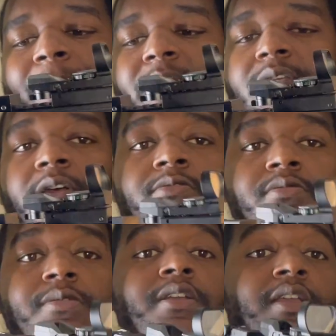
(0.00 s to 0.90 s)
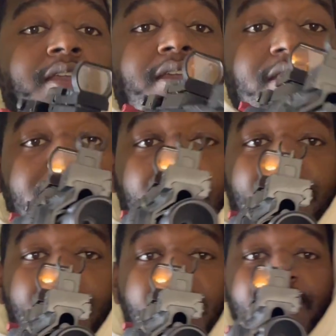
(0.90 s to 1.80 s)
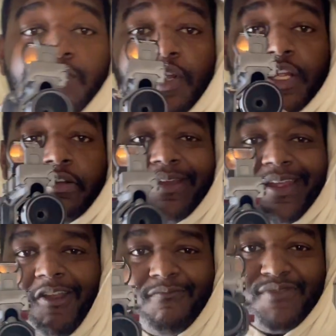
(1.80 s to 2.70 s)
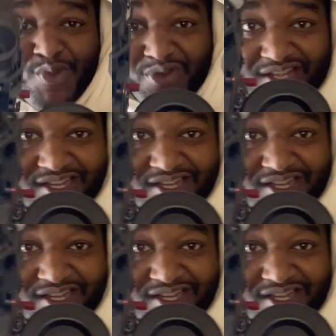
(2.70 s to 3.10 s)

So, it's my 5 inch micro AR built with the